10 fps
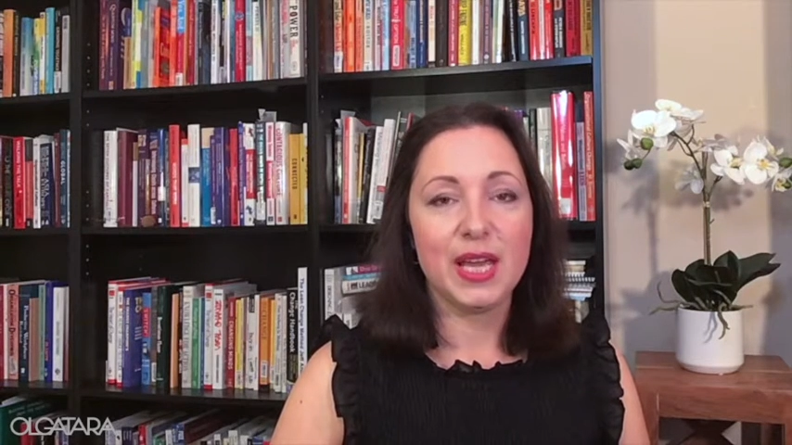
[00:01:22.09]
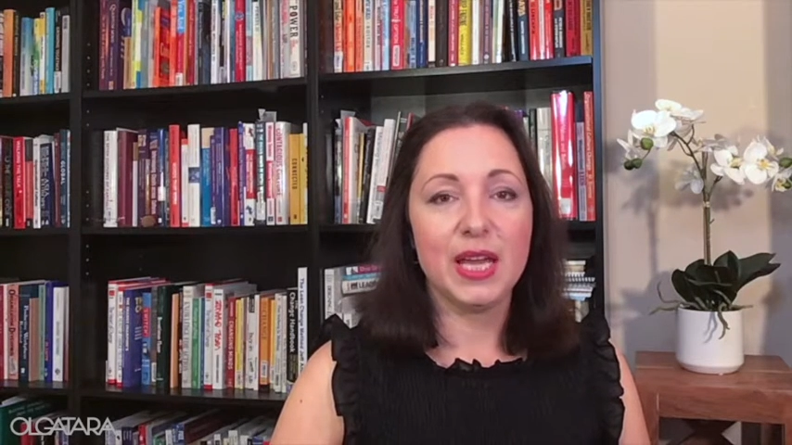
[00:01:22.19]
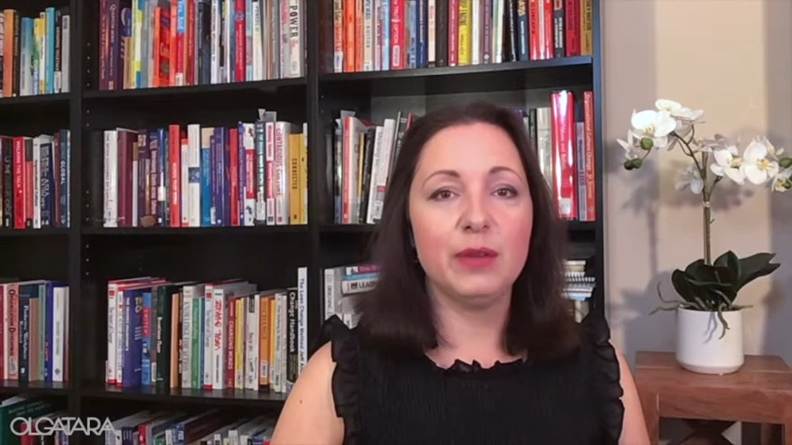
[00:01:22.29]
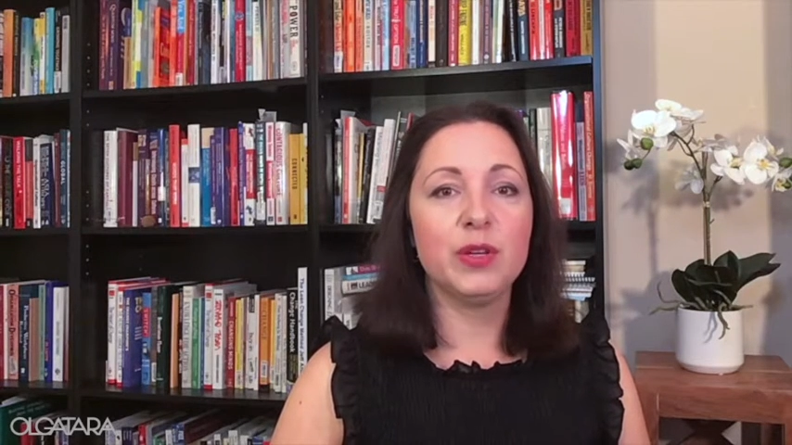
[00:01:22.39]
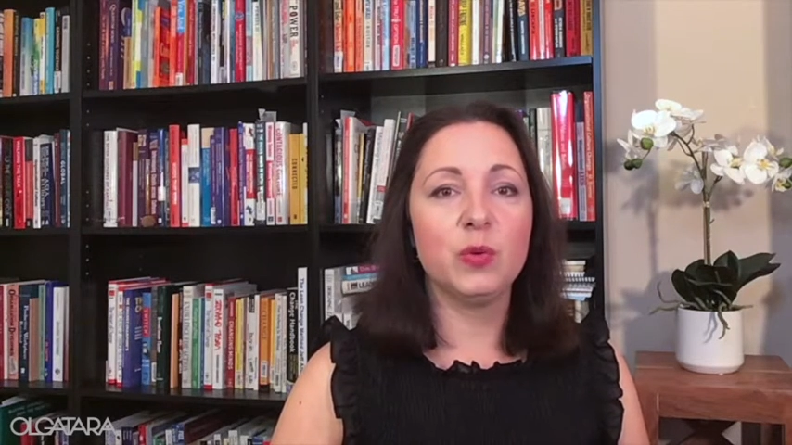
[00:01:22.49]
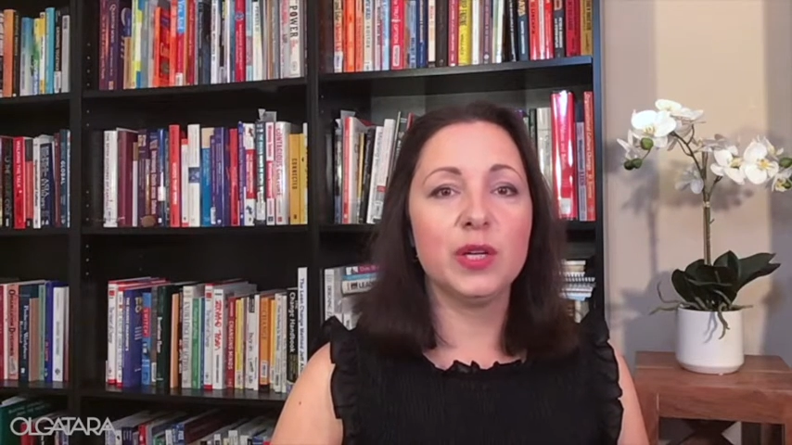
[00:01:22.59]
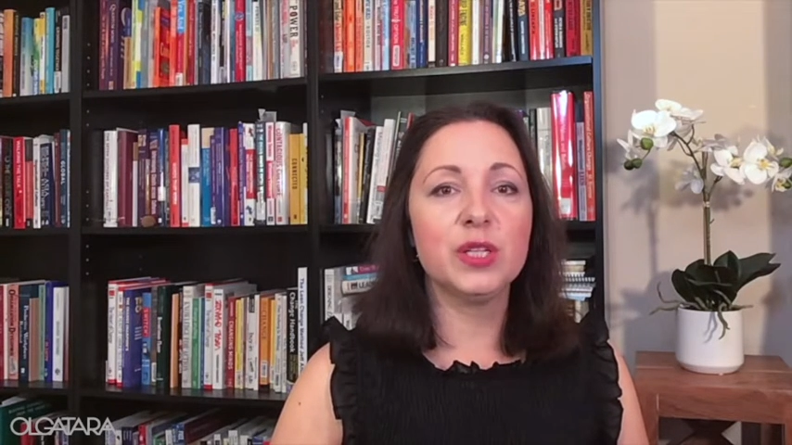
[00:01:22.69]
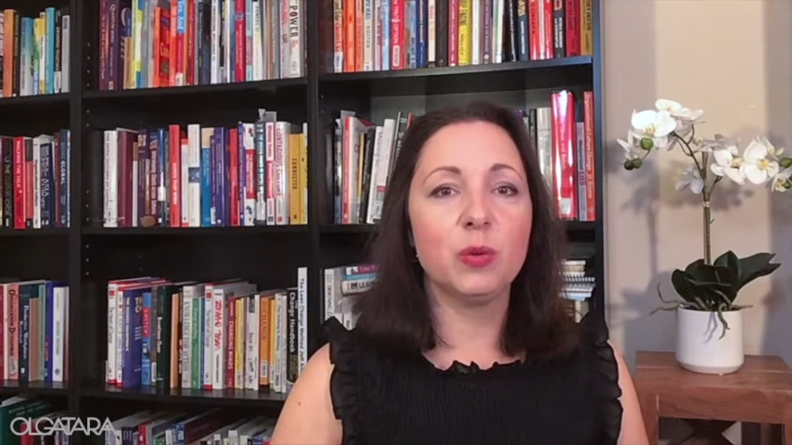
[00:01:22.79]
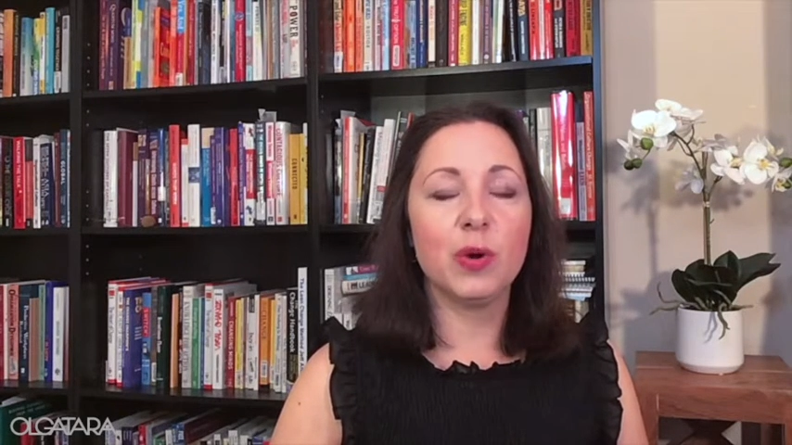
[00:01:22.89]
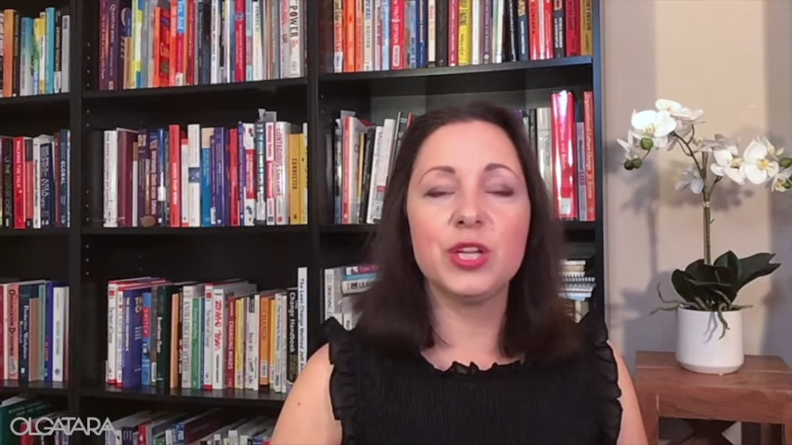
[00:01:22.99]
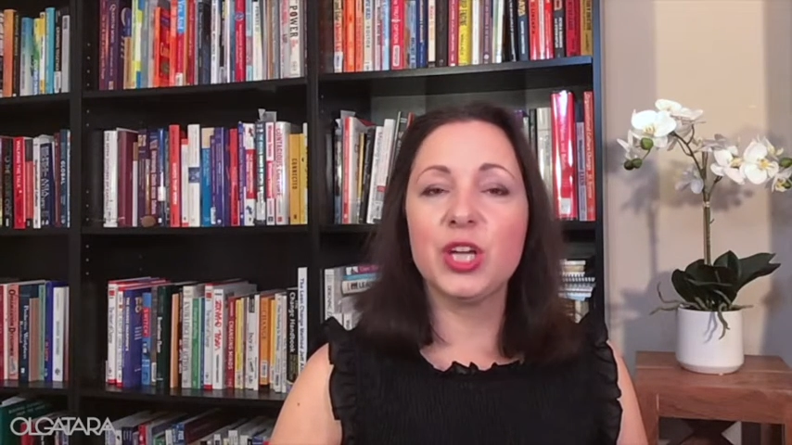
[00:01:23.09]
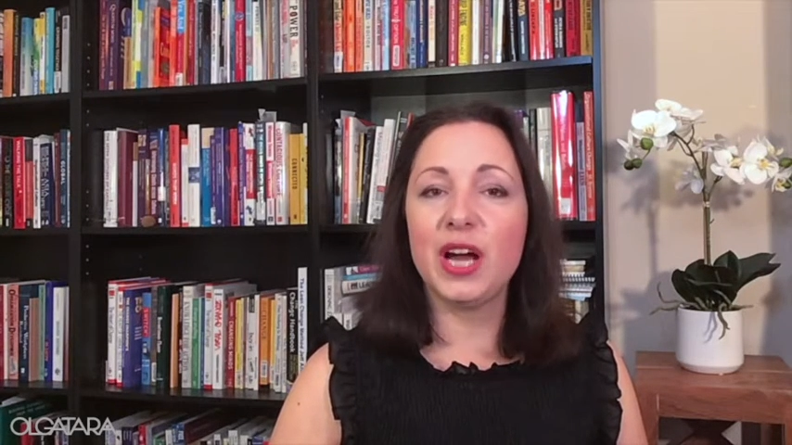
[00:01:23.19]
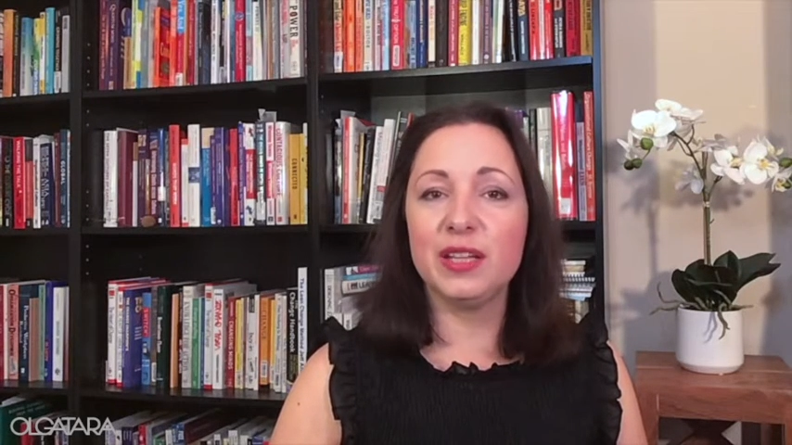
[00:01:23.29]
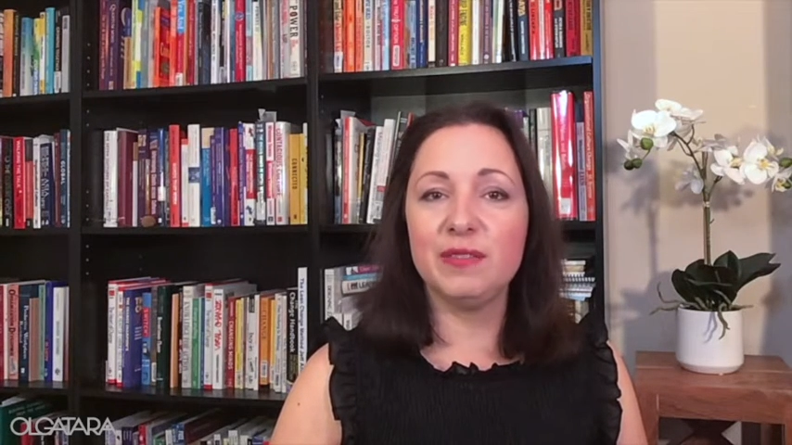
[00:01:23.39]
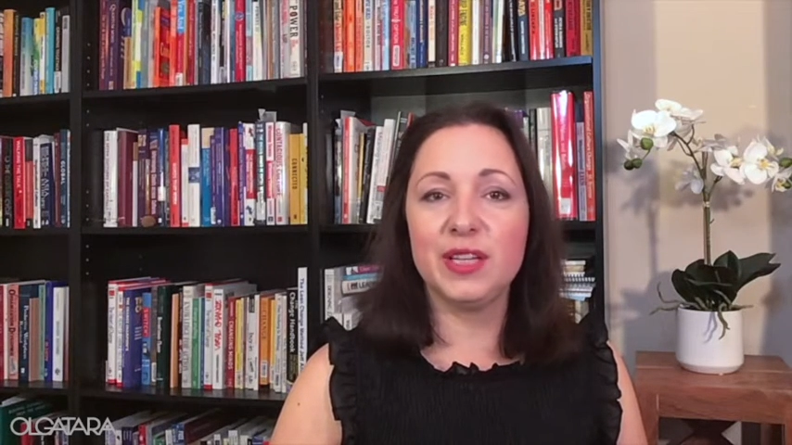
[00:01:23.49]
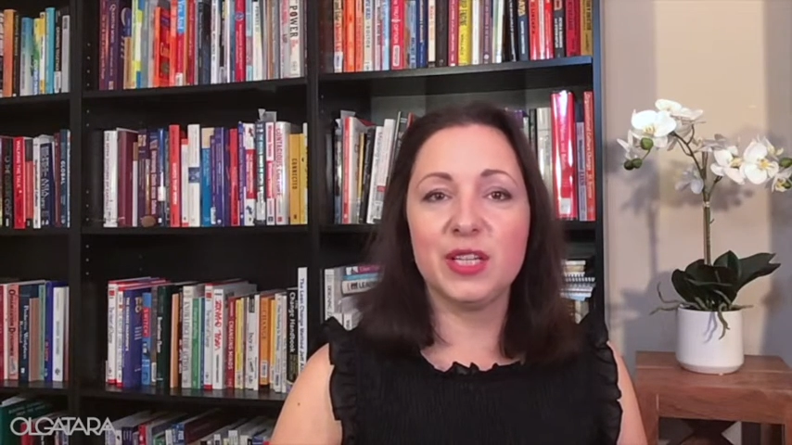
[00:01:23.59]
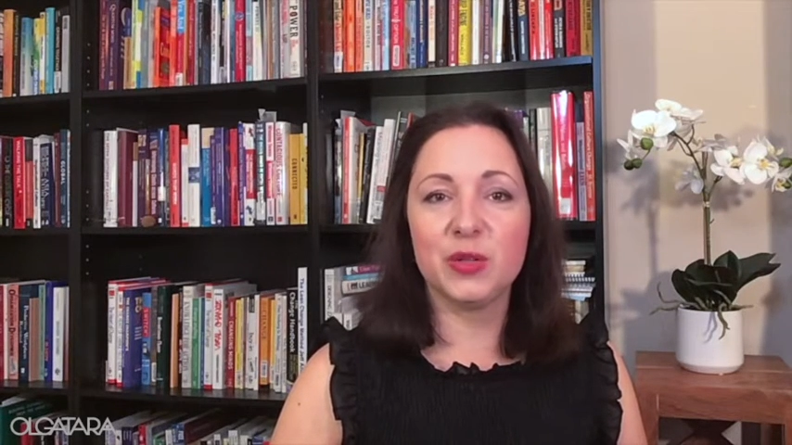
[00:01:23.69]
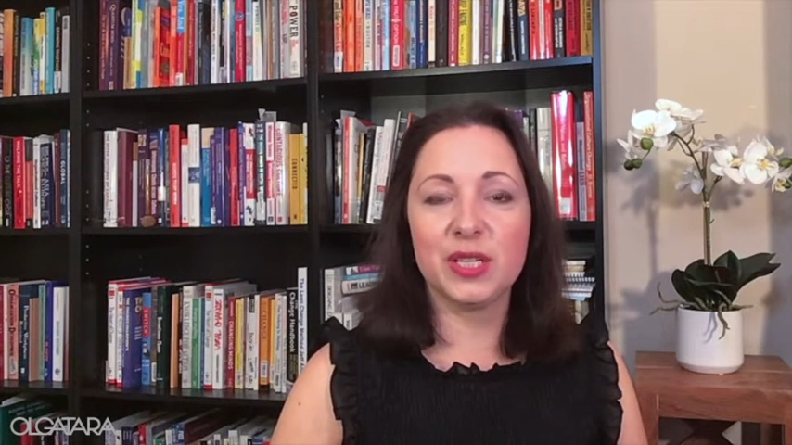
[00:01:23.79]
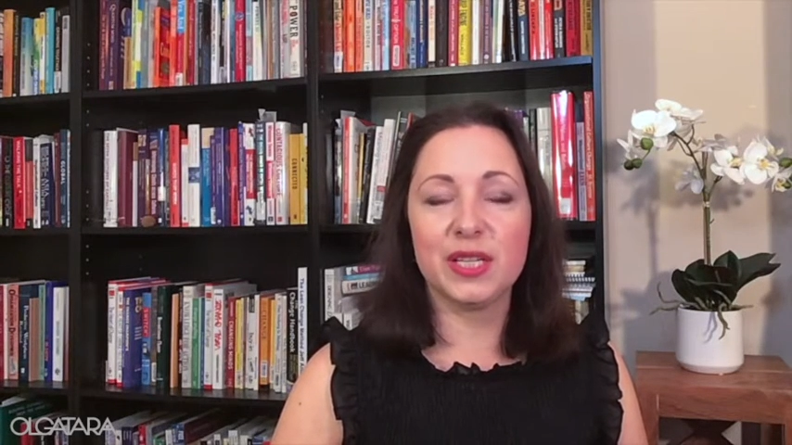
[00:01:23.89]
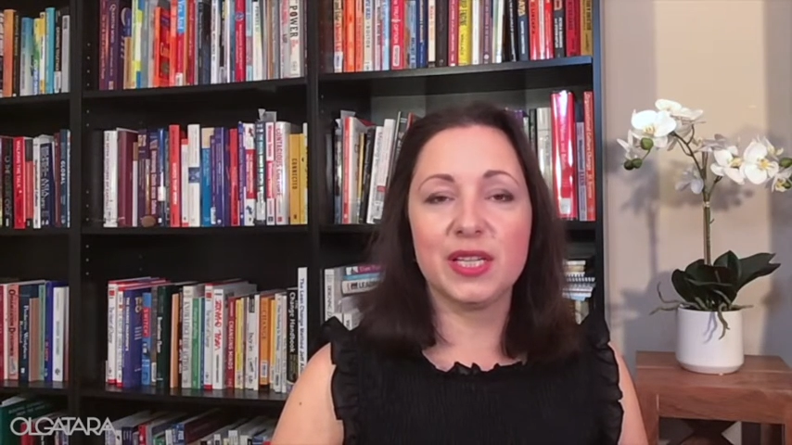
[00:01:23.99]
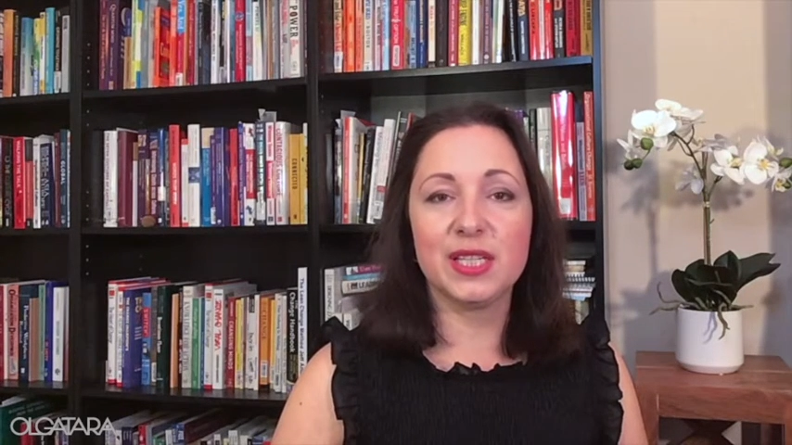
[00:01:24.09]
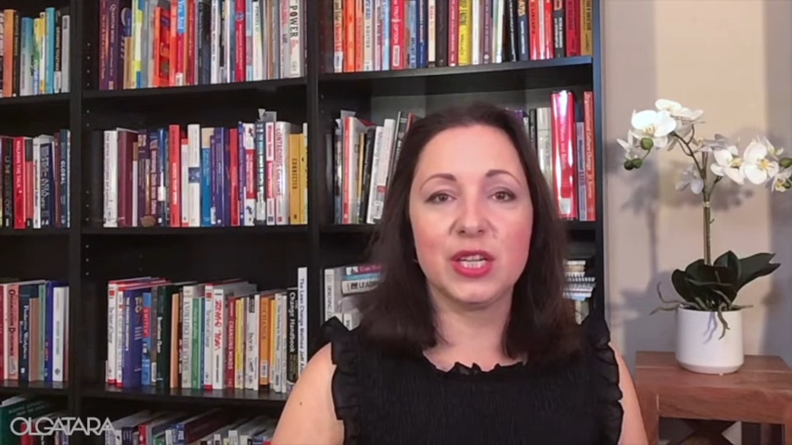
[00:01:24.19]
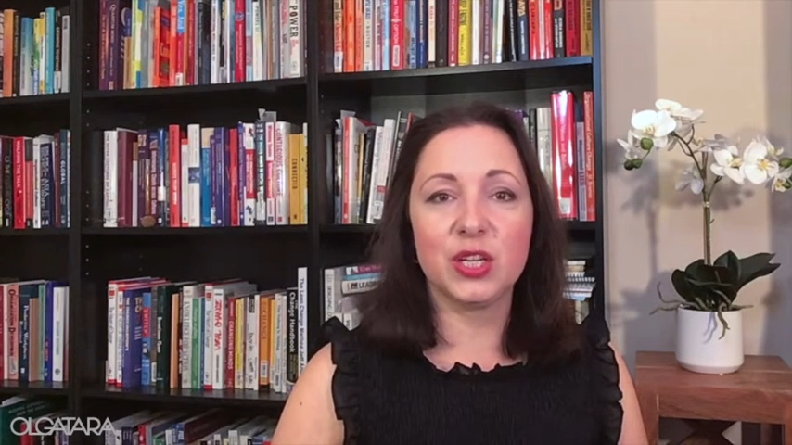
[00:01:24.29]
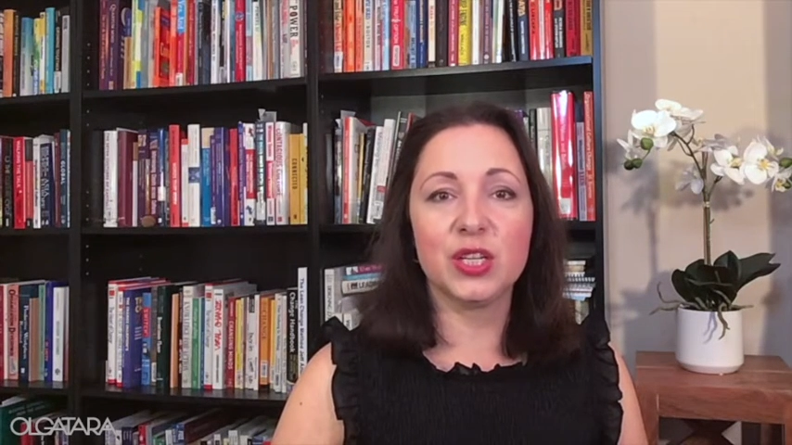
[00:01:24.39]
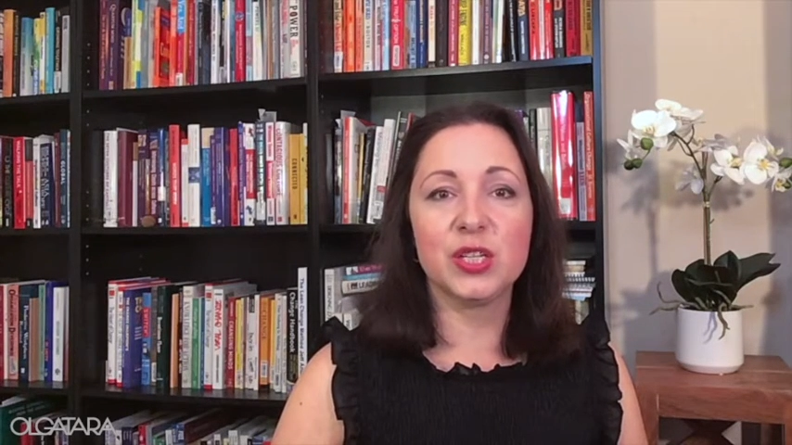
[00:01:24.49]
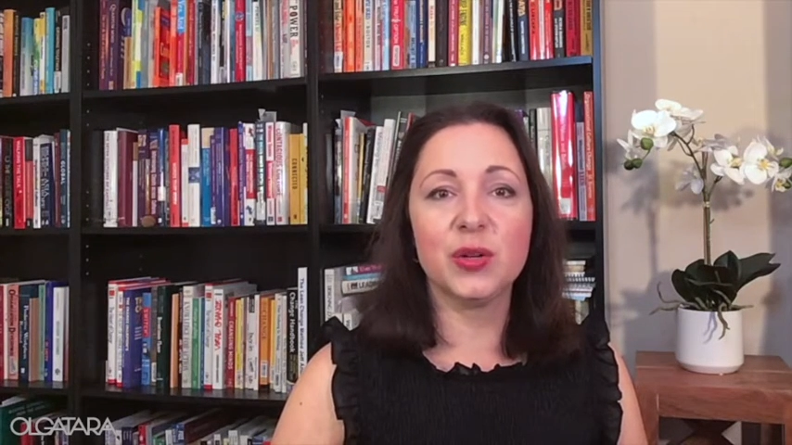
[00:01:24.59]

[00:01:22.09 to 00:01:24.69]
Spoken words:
If you want to watch other videos in that series,